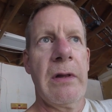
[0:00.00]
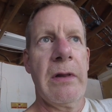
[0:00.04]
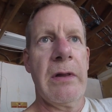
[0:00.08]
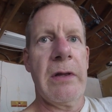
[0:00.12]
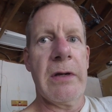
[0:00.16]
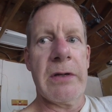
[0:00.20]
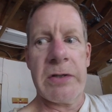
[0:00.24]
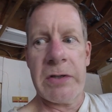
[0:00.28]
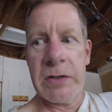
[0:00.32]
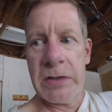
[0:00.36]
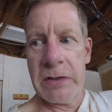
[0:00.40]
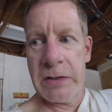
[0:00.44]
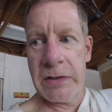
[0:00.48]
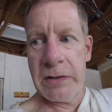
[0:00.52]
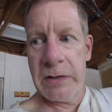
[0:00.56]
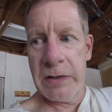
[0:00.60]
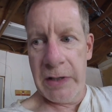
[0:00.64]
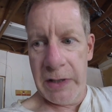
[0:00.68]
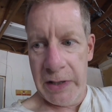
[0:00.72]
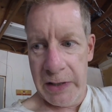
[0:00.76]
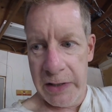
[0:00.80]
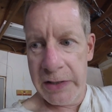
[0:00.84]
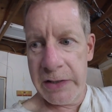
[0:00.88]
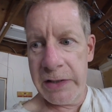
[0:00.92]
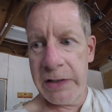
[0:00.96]
the
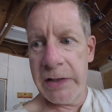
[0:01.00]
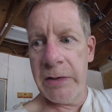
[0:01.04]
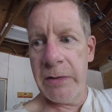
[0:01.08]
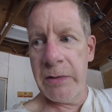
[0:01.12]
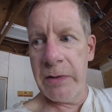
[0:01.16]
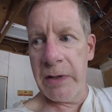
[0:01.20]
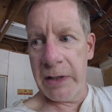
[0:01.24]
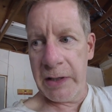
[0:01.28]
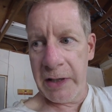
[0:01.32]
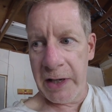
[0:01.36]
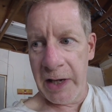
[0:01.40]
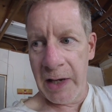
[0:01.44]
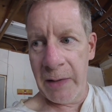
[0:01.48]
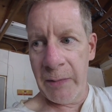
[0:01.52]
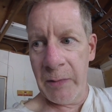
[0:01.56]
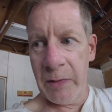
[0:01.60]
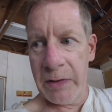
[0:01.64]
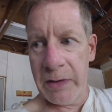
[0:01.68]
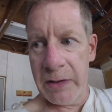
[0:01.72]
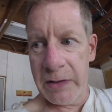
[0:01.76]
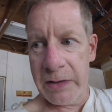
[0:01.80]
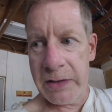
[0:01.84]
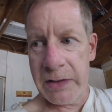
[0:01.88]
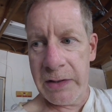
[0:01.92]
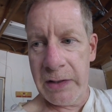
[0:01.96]
ECU that came
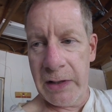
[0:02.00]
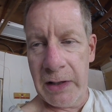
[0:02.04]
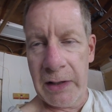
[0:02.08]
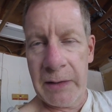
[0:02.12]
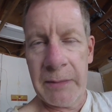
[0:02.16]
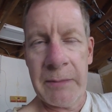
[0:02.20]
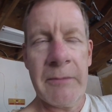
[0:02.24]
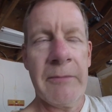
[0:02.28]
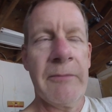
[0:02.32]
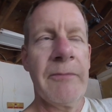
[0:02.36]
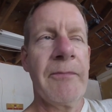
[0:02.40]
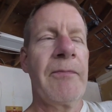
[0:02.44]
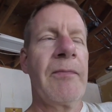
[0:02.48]
with this thing